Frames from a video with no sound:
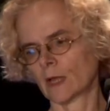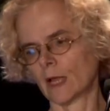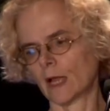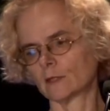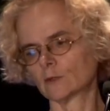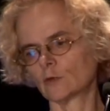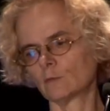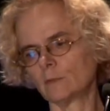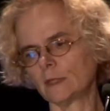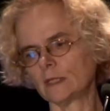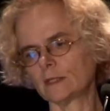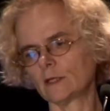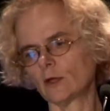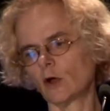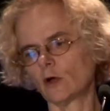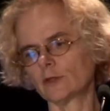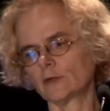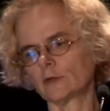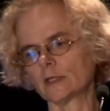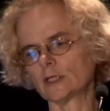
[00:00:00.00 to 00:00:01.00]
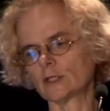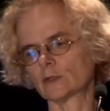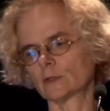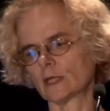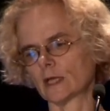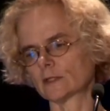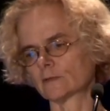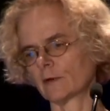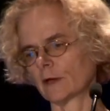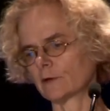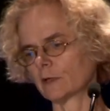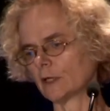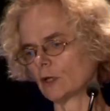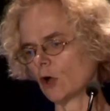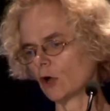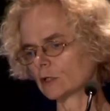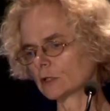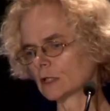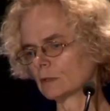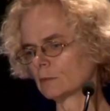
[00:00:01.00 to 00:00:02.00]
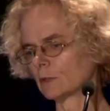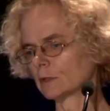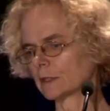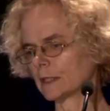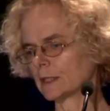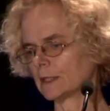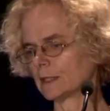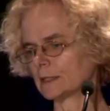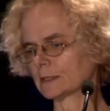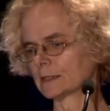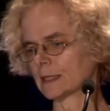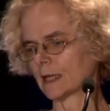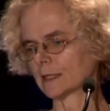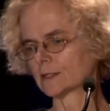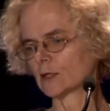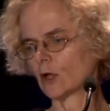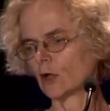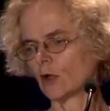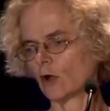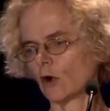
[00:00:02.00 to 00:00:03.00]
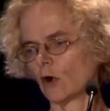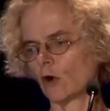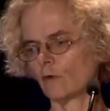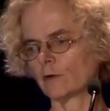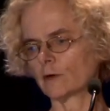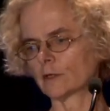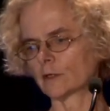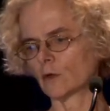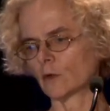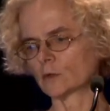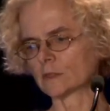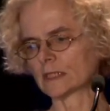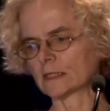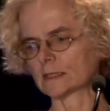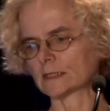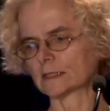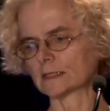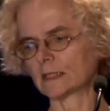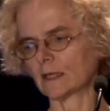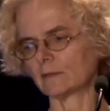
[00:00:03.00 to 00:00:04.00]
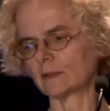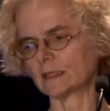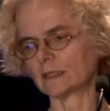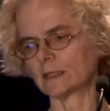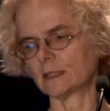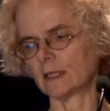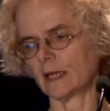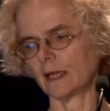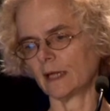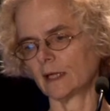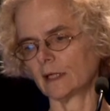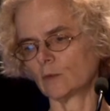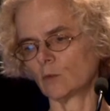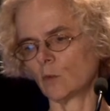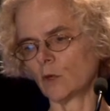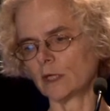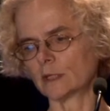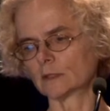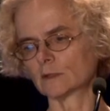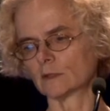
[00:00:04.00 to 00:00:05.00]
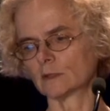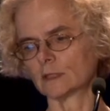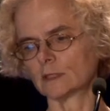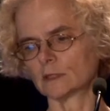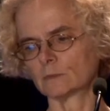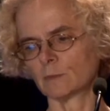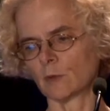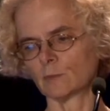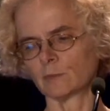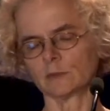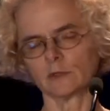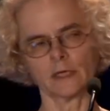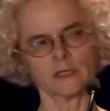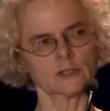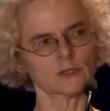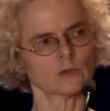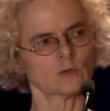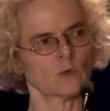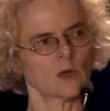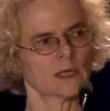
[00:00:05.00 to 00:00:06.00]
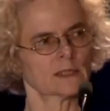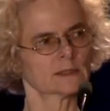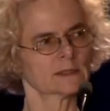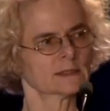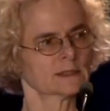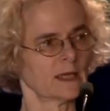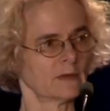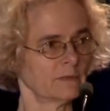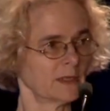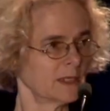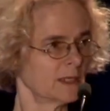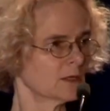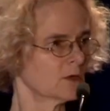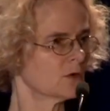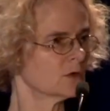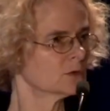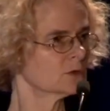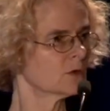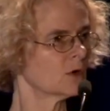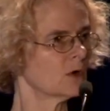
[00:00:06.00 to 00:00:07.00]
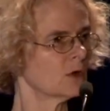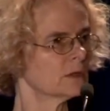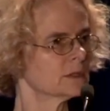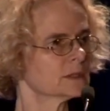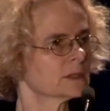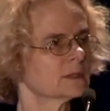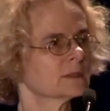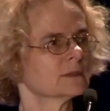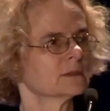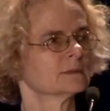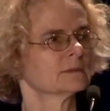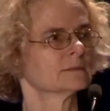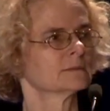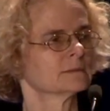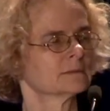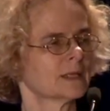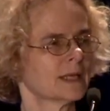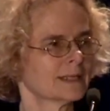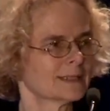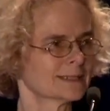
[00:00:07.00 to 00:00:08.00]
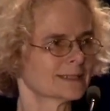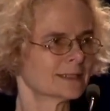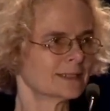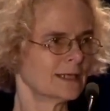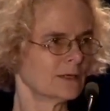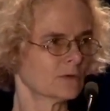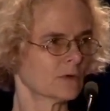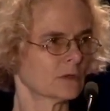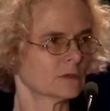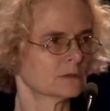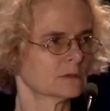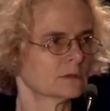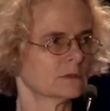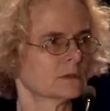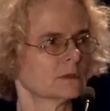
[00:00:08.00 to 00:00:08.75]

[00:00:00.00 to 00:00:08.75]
And to me, the other issue that's very notable is that overdoses in 8 weeks on this population was 7 in controls, 0